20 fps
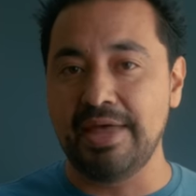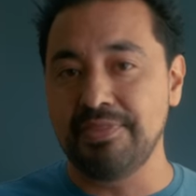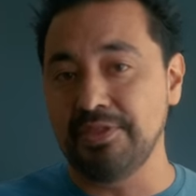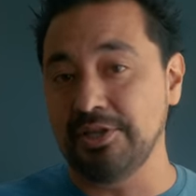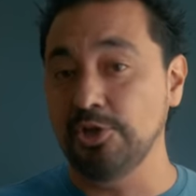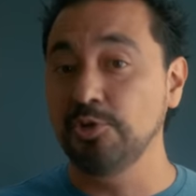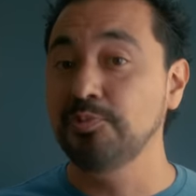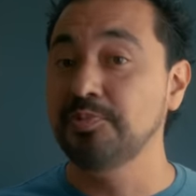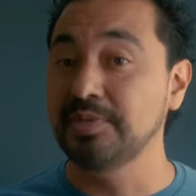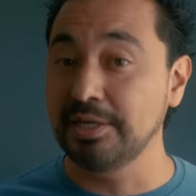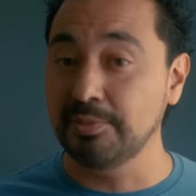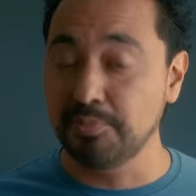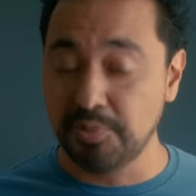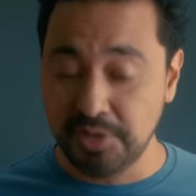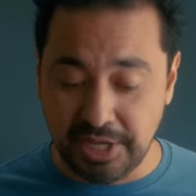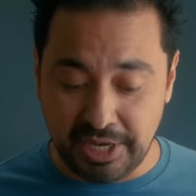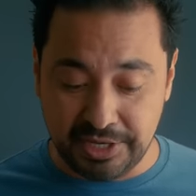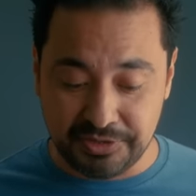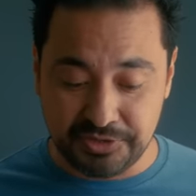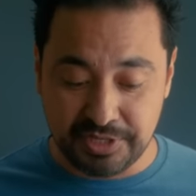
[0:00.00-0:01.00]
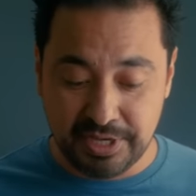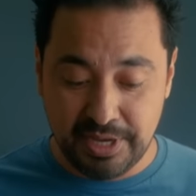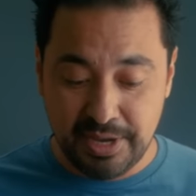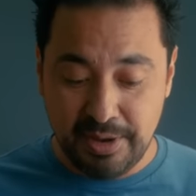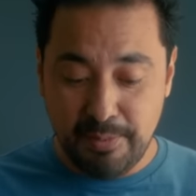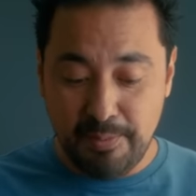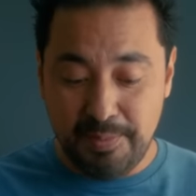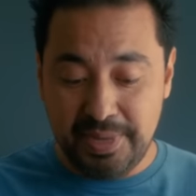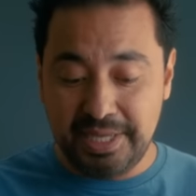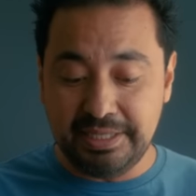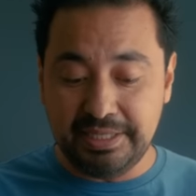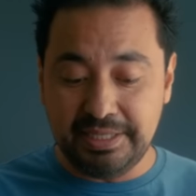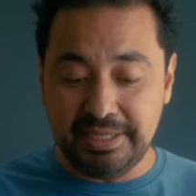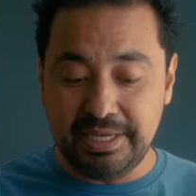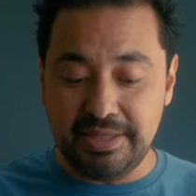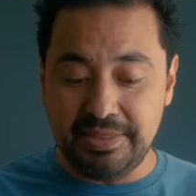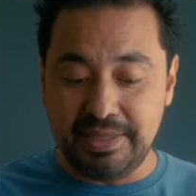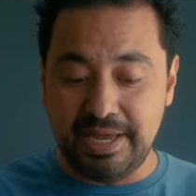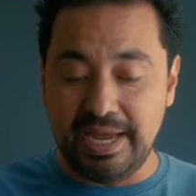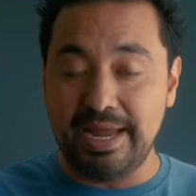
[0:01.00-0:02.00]
and the Loupedeck Plus,
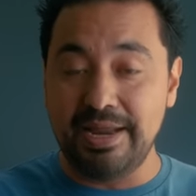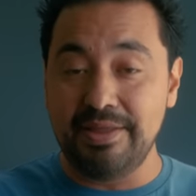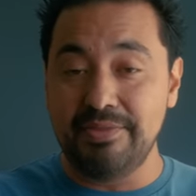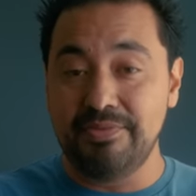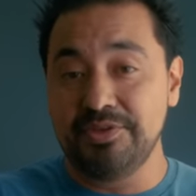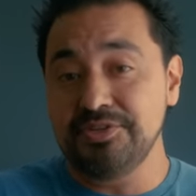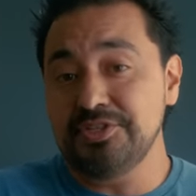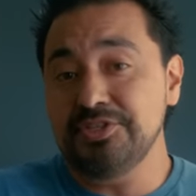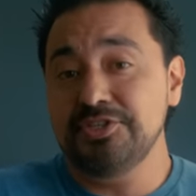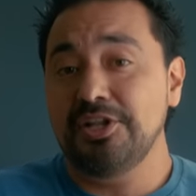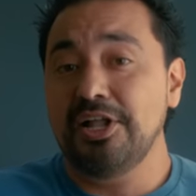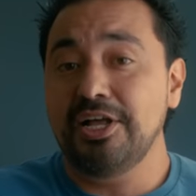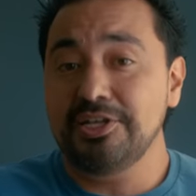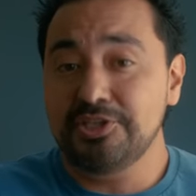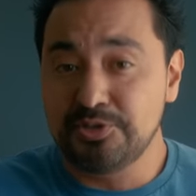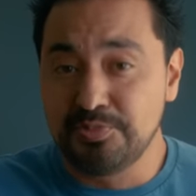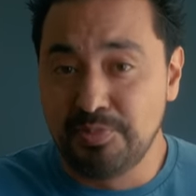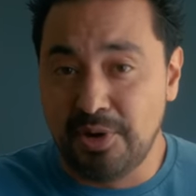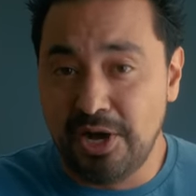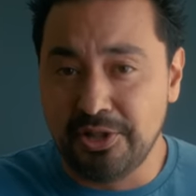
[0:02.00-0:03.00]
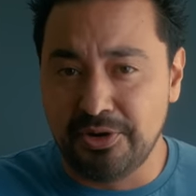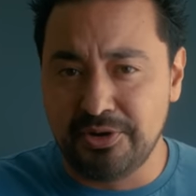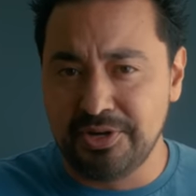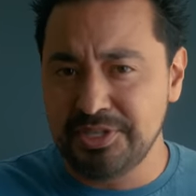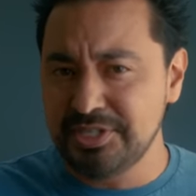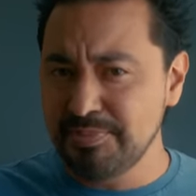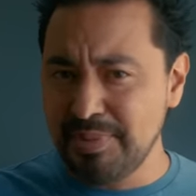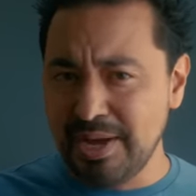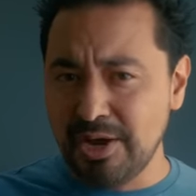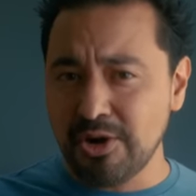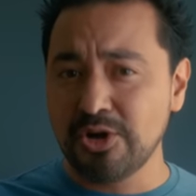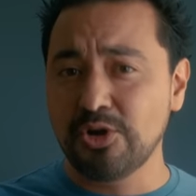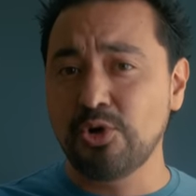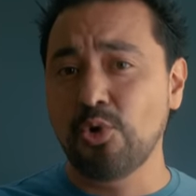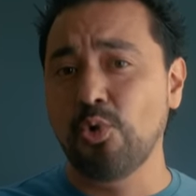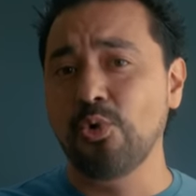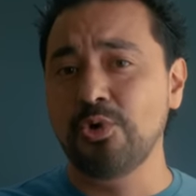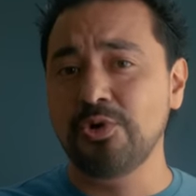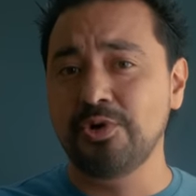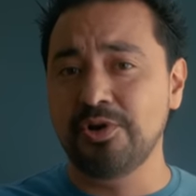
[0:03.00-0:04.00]
mainly that this is a lot smaller. It's about a
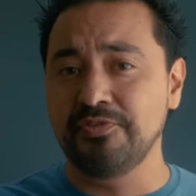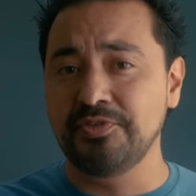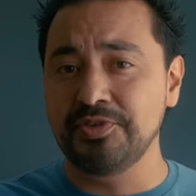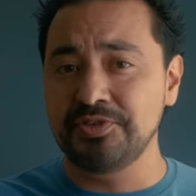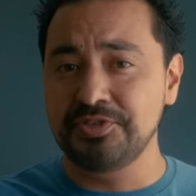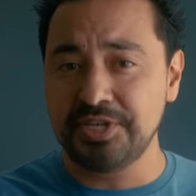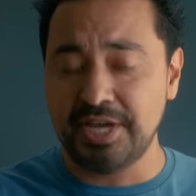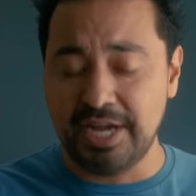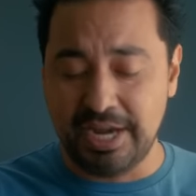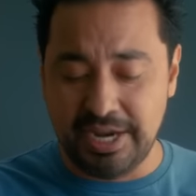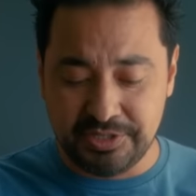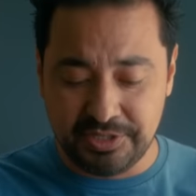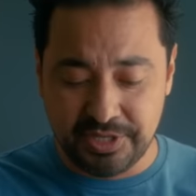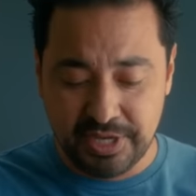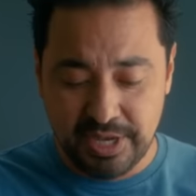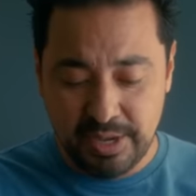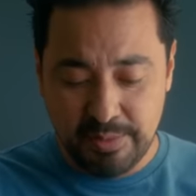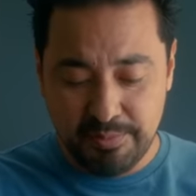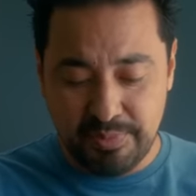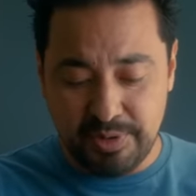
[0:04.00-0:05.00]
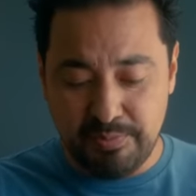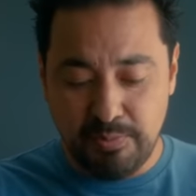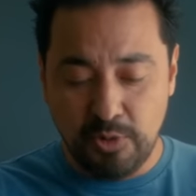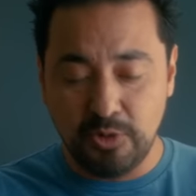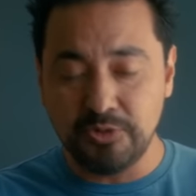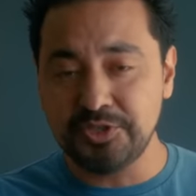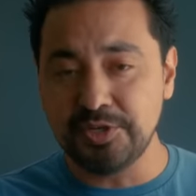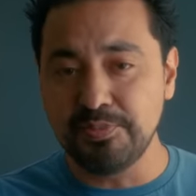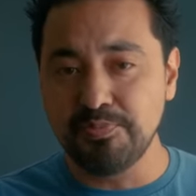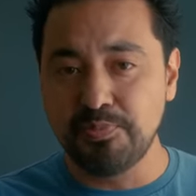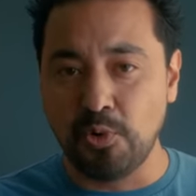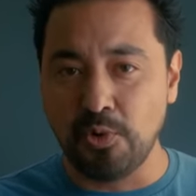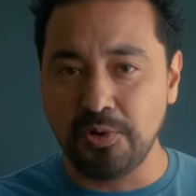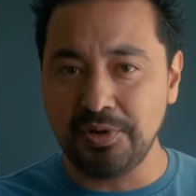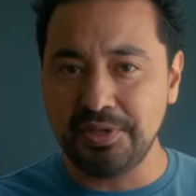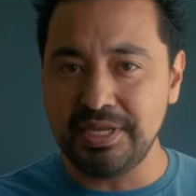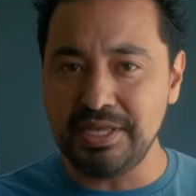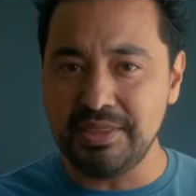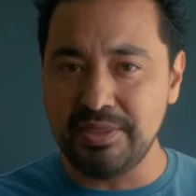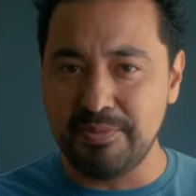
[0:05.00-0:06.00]
quarter of the size, but most
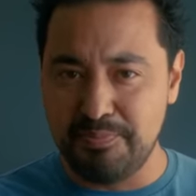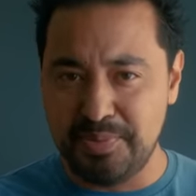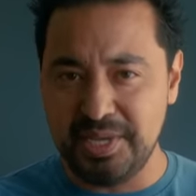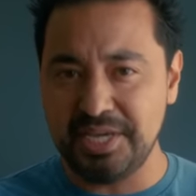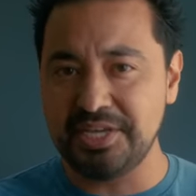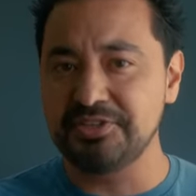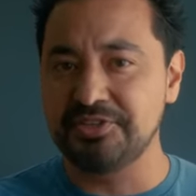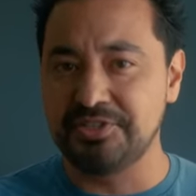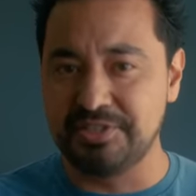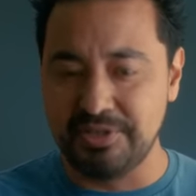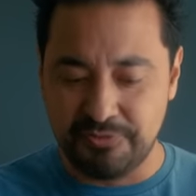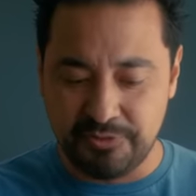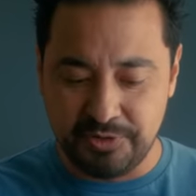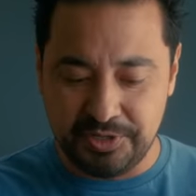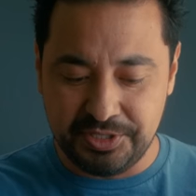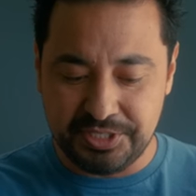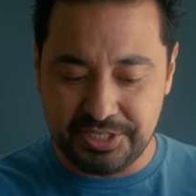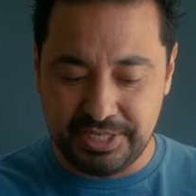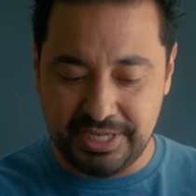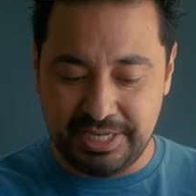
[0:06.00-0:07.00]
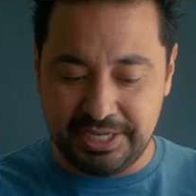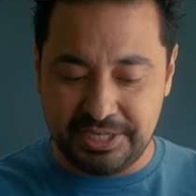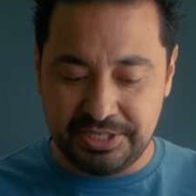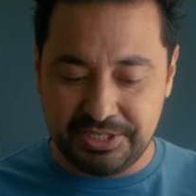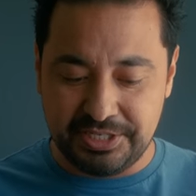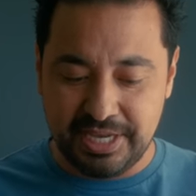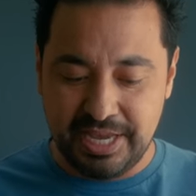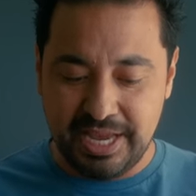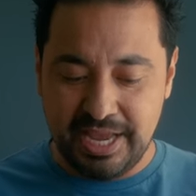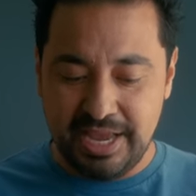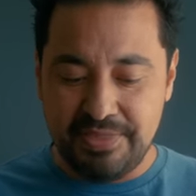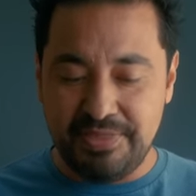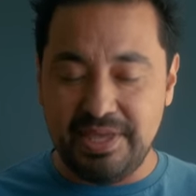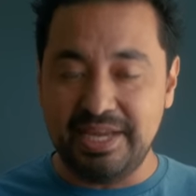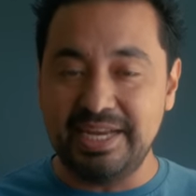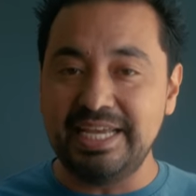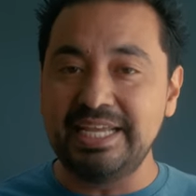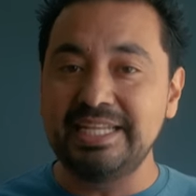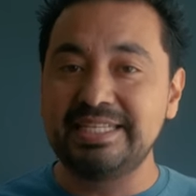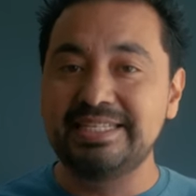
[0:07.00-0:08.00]
importantly, the biggest difference is
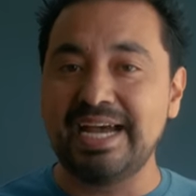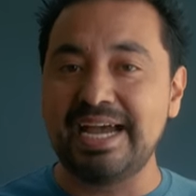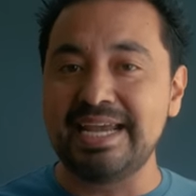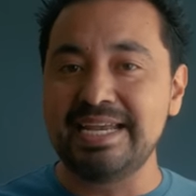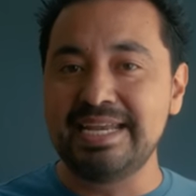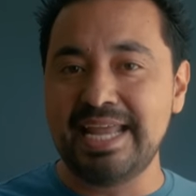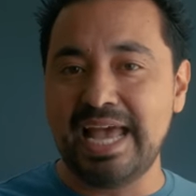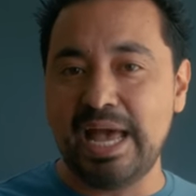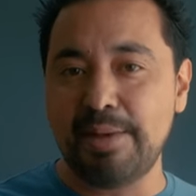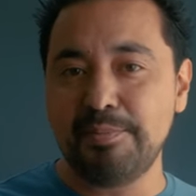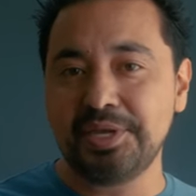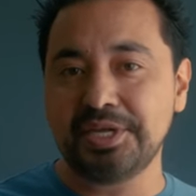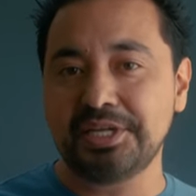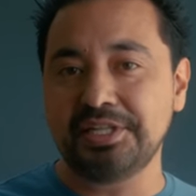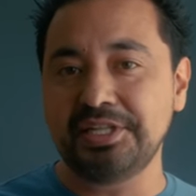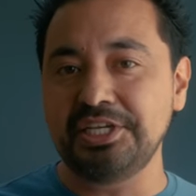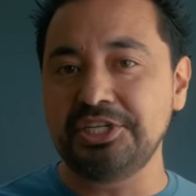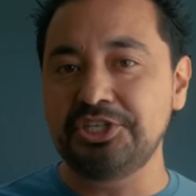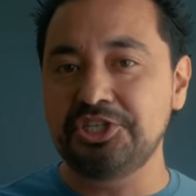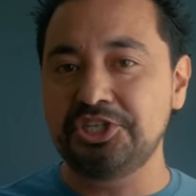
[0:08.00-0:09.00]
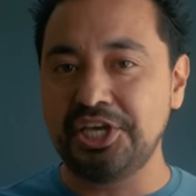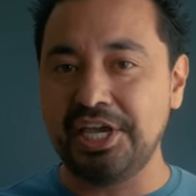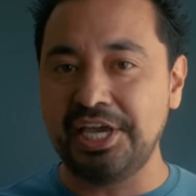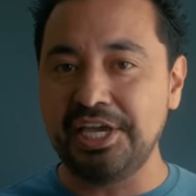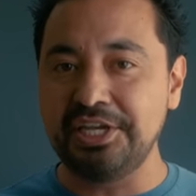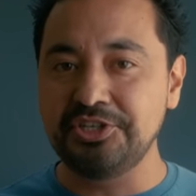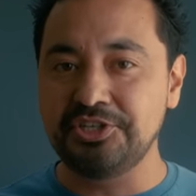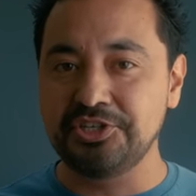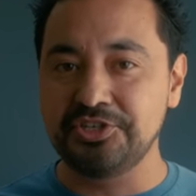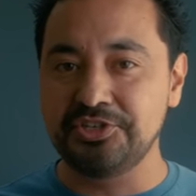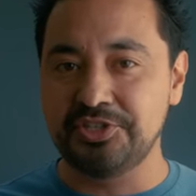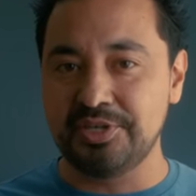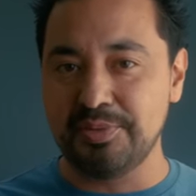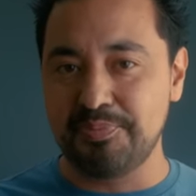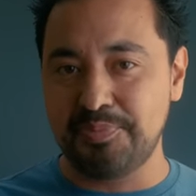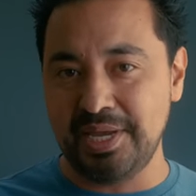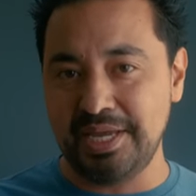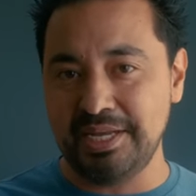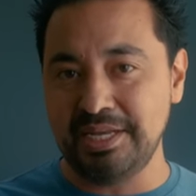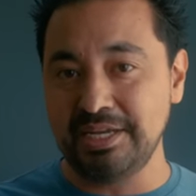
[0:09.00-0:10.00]
that it dynamically changes
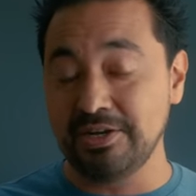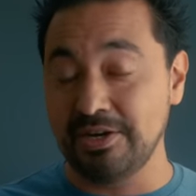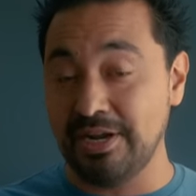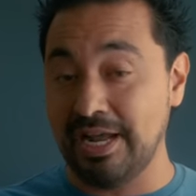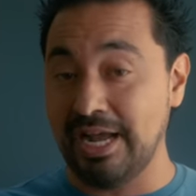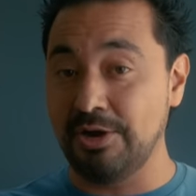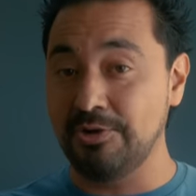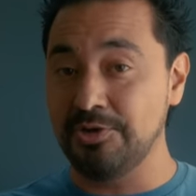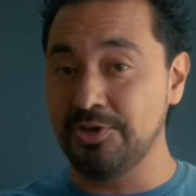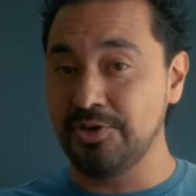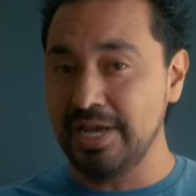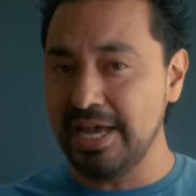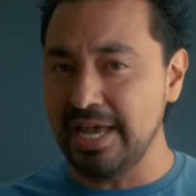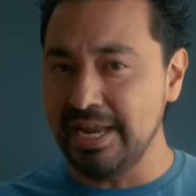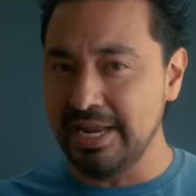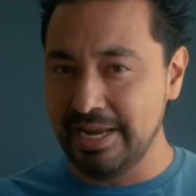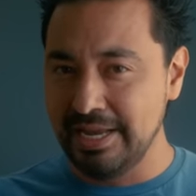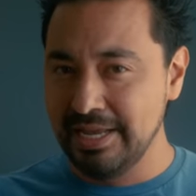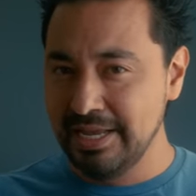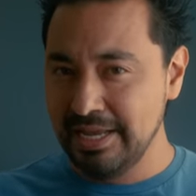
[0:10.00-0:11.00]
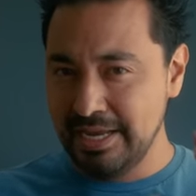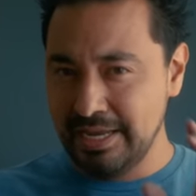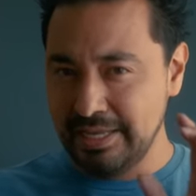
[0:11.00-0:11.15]
depending on how you edit.